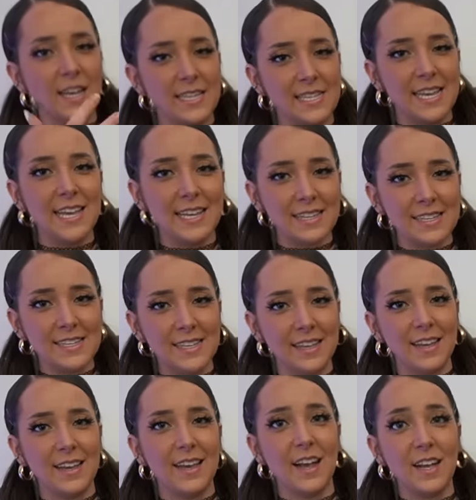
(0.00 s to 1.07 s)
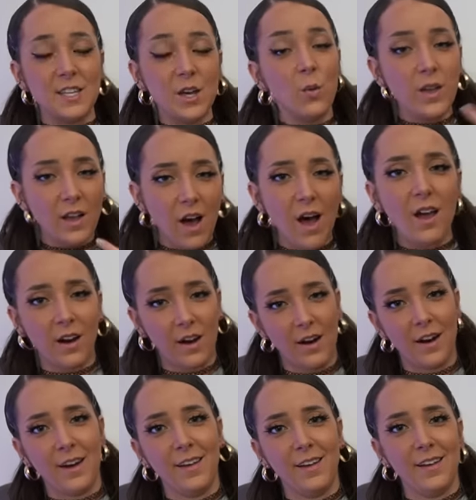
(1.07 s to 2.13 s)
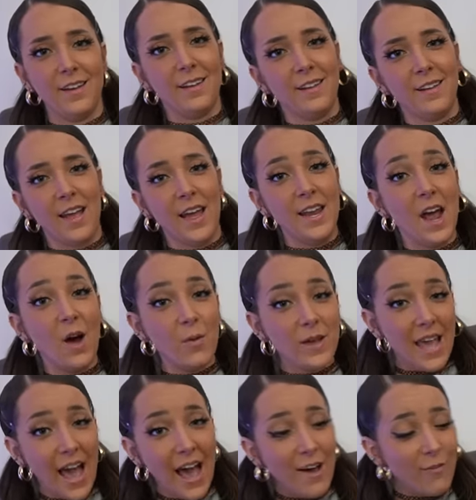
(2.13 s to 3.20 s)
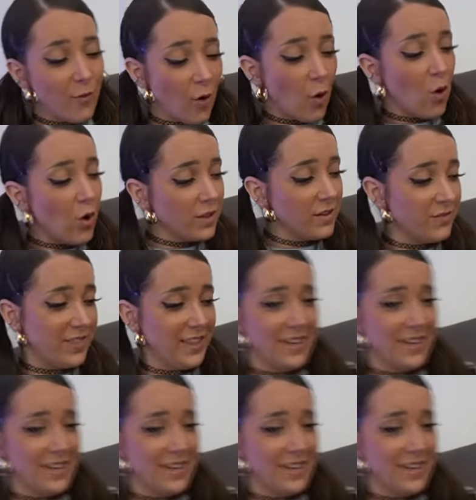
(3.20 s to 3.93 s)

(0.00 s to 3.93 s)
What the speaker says: exist until we got her, and now we have all of